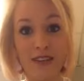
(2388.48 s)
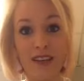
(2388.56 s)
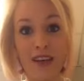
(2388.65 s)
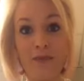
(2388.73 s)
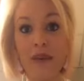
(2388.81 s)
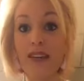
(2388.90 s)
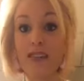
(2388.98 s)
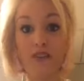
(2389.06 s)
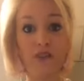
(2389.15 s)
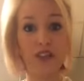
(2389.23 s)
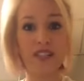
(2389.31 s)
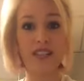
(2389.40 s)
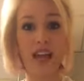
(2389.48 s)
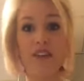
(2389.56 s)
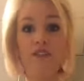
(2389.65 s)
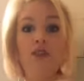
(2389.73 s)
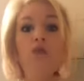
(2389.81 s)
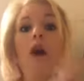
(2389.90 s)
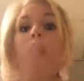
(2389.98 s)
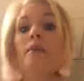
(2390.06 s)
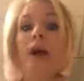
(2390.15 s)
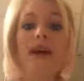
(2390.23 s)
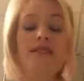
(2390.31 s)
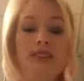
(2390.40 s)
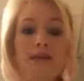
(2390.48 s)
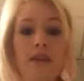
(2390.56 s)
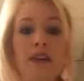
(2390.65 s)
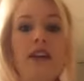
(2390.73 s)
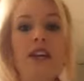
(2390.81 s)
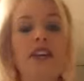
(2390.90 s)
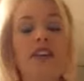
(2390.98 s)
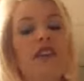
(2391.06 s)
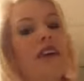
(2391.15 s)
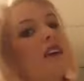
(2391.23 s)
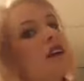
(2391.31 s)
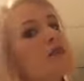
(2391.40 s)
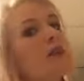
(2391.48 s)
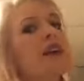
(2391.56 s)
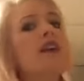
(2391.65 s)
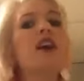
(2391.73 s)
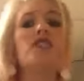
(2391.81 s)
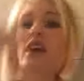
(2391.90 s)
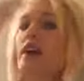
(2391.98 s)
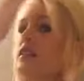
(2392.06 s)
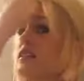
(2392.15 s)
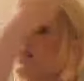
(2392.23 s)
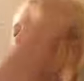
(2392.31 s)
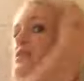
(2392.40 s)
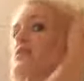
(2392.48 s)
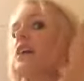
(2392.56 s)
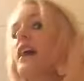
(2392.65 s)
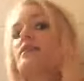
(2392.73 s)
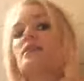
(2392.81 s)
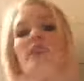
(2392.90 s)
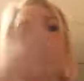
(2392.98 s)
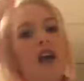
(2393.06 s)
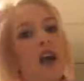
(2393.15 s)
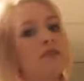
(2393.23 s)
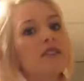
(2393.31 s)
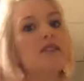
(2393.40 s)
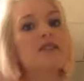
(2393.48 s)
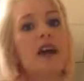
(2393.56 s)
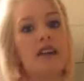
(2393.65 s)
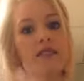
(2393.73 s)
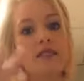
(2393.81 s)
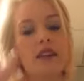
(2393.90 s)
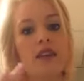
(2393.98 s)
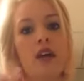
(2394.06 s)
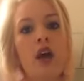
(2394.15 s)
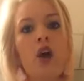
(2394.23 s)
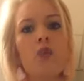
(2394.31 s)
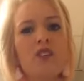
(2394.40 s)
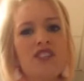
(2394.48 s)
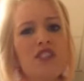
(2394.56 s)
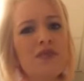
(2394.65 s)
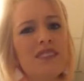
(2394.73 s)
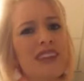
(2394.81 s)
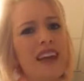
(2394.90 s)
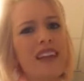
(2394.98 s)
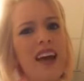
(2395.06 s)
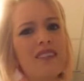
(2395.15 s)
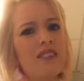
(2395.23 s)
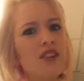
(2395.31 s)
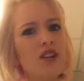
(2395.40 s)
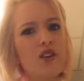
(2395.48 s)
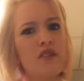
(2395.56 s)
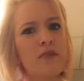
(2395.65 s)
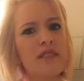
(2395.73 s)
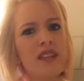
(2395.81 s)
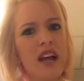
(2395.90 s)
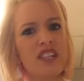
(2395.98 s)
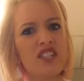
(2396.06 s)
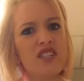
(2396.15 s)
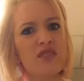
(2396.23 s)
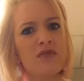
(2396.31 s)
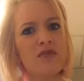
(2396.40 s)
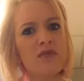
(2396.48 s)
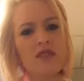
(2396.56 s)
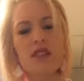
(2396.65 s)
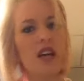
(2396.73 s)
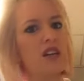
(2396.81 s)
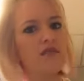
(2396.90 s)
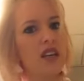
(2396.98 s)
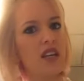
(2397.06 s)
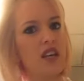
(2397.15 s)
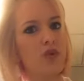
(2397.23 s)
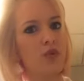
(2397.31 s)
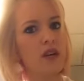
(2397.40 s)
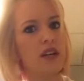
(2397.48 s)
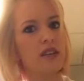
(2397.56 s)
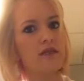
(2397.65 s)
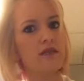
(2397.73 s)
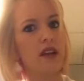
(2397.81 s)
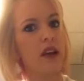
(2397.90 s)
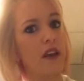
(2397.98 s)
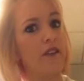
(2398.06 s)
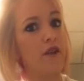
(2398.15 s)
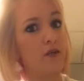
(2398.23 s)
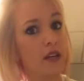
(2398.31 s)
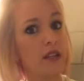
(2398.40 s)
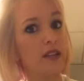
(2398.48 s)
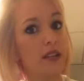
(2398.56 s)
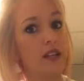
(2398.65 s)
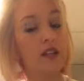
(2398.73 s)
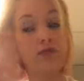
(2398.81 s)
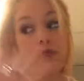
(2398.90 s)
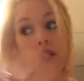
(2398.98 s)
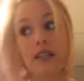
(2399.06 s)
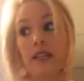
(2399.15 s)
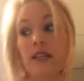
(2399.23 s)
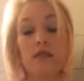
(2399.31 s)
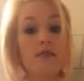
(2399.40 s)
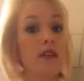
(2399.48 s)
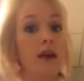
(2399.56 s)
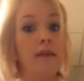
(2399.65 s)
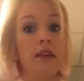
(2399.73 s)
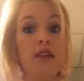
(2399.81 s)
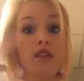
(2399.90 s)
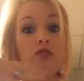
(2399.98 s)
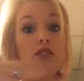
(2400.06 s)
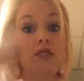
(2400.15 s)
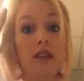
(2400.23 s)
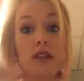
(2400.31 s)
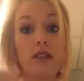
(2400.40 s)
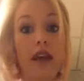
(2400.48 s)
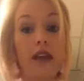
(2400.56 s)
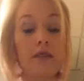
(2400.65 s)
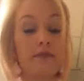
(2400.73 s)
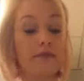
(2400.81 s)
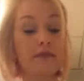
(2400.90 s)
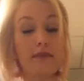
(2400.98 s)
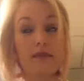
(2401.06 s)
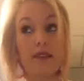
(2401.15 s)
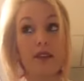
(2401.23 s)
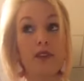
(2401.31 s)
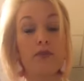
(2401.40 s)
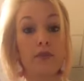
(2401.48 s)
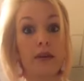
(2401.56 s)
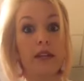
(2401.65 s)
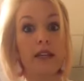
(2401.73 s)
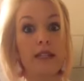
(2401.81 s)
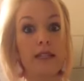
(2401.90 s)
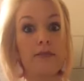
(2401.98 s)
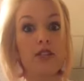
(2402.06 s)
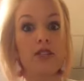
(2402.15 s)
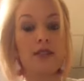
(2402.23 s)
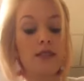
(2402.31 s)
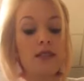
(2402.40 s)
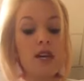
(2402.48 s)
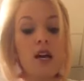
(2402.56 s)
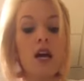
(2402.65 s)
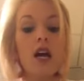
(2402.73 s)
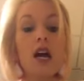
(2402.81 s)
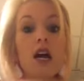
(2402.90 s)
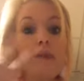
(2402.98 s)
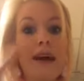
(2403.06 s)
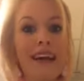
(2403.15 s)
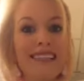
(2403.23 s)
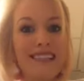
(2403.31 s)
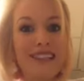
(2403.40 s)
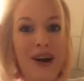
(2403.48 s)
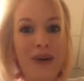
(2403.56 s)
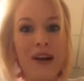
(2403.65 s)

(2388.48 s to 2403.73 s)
Because if you walk past the mirror and you're like, oh my gosh, I look disgusting, I'm disgusted, would you say that to the girl beside you? Because I don't think you would. And if you would, then you really need, I mean, you just need it, like, you really need some Jesus. So